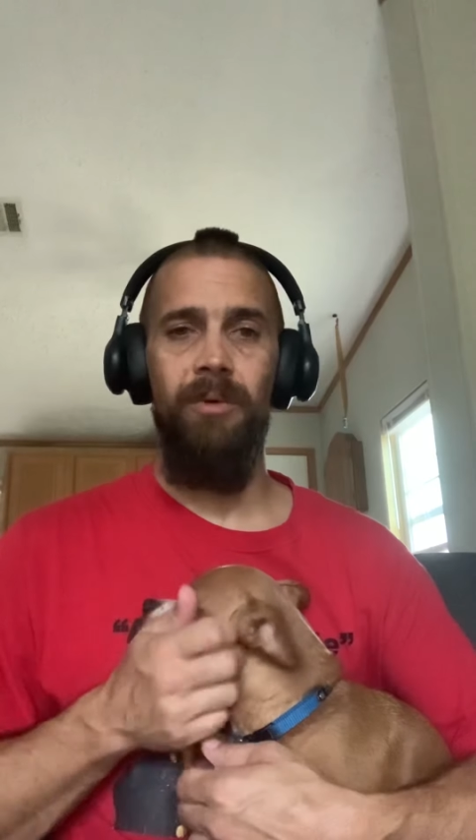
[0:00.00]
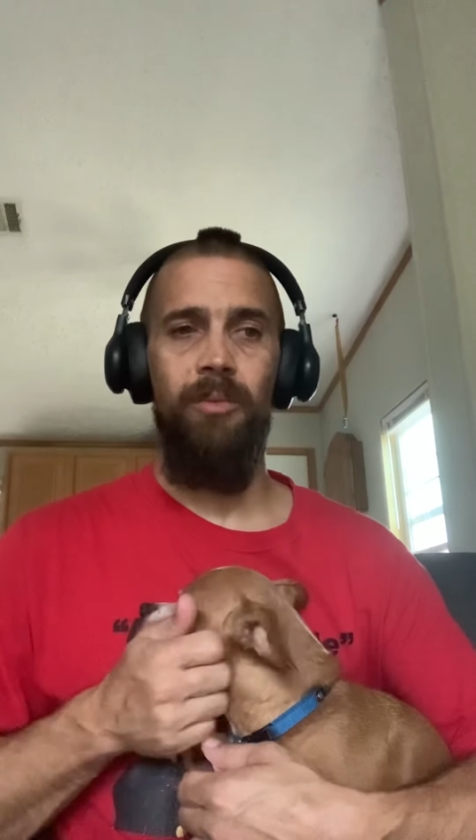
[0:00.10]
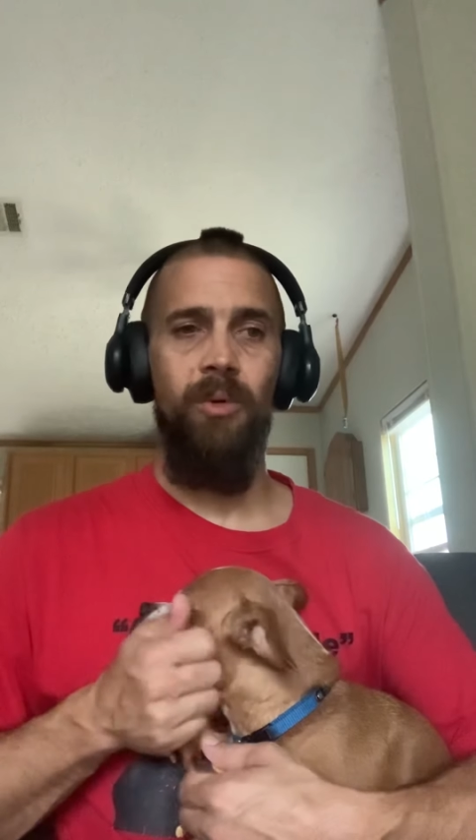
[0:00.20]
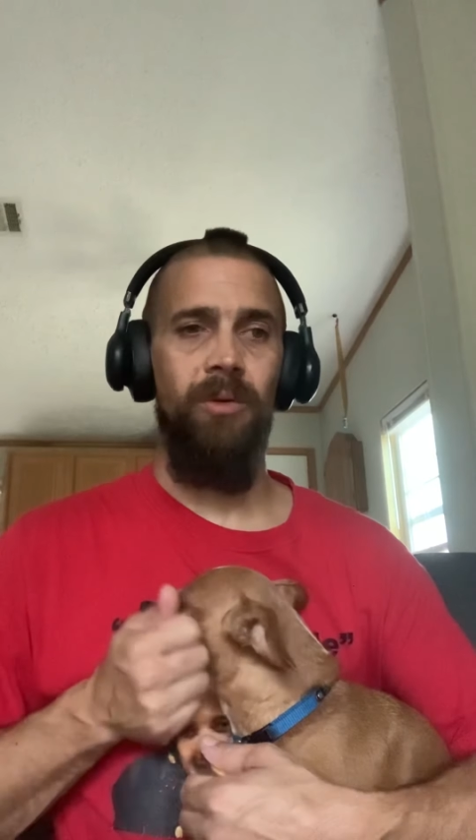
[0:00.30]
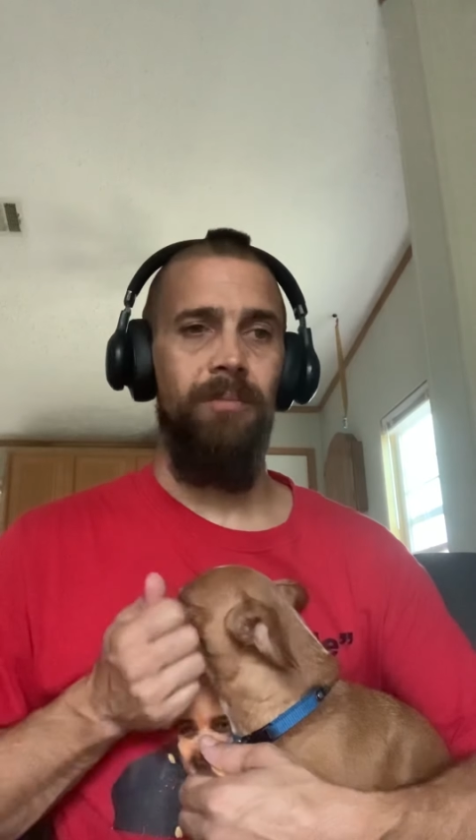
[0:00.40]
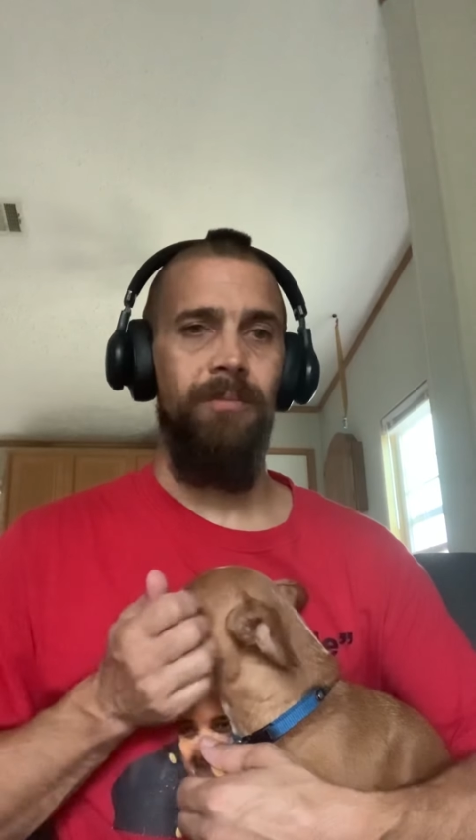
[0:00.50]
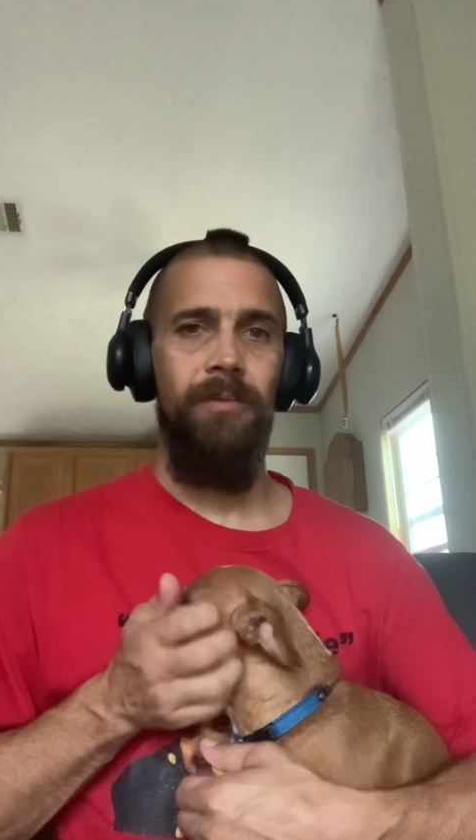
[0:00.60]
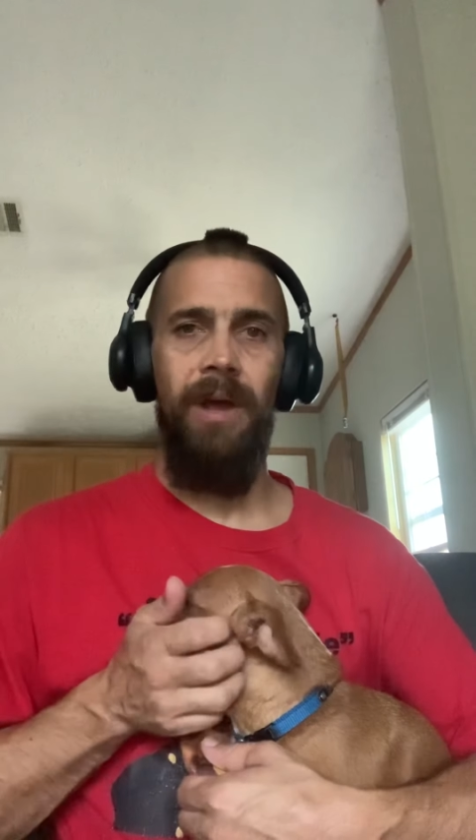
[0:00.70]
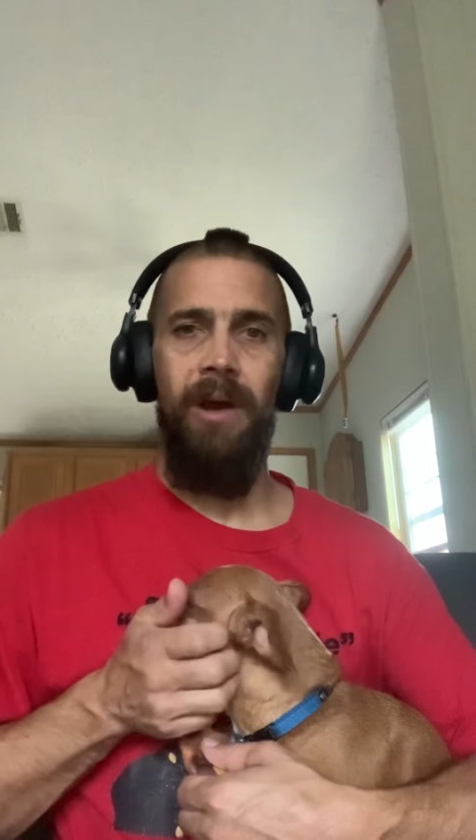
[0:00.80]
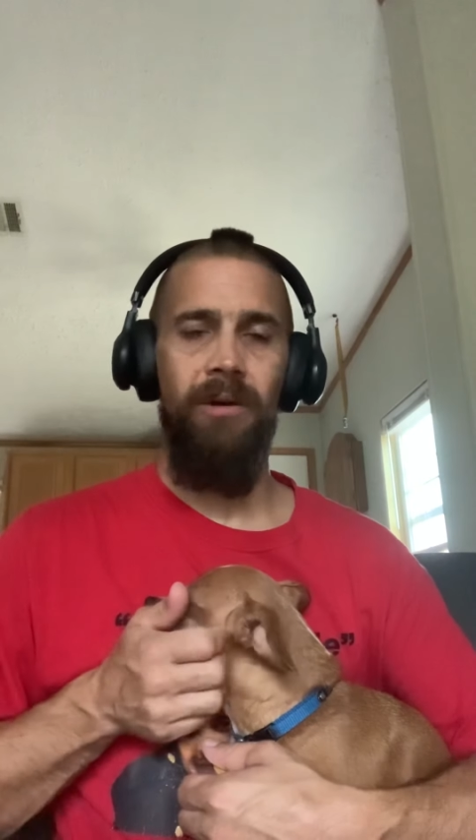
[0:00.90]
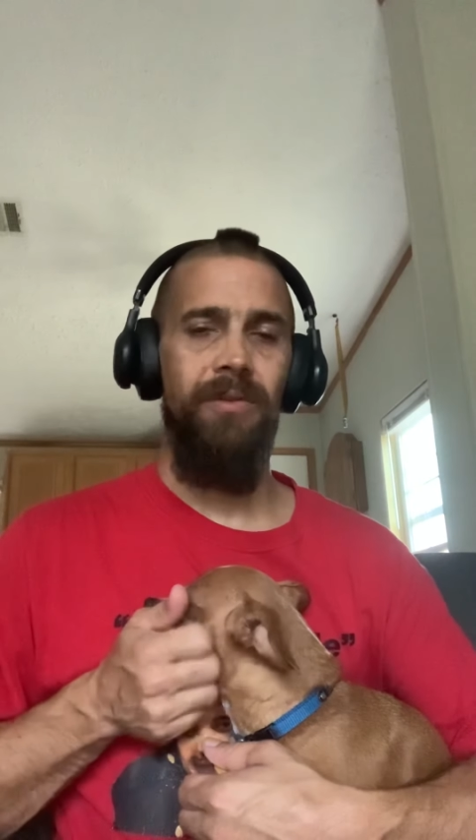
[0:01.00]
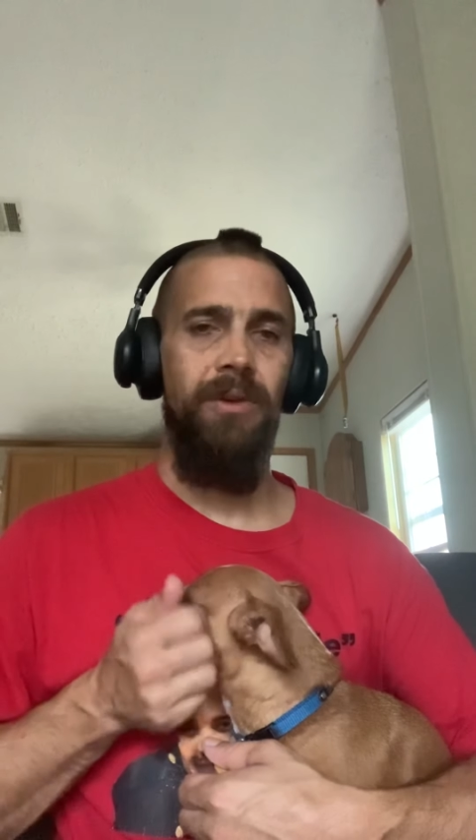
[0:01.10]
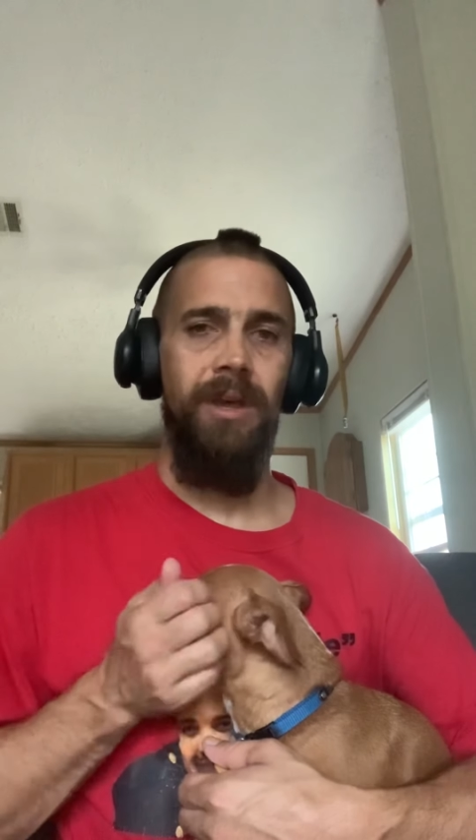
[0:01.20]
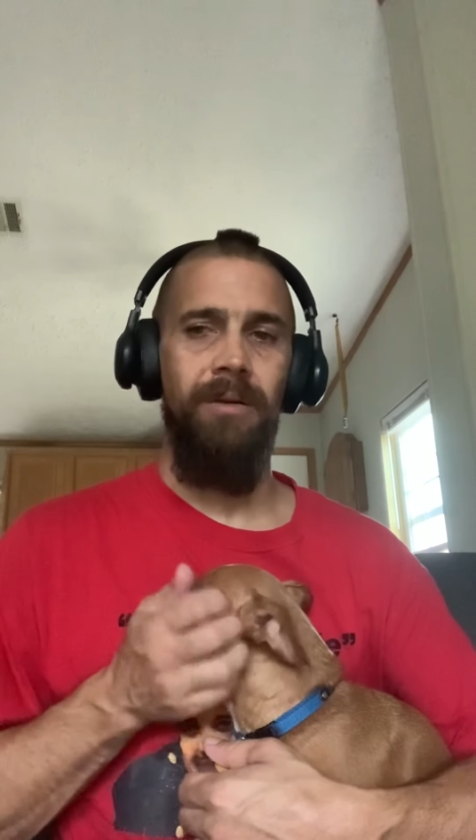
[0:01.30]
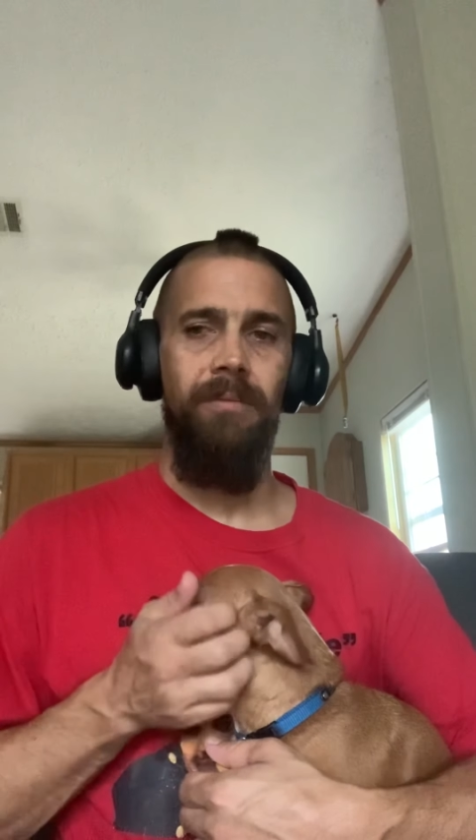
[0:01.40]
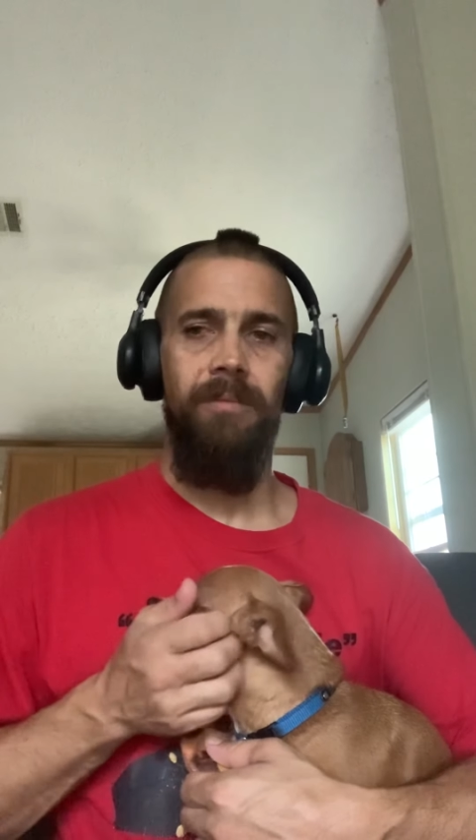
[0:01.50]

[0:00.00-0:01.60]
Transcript: report him however you can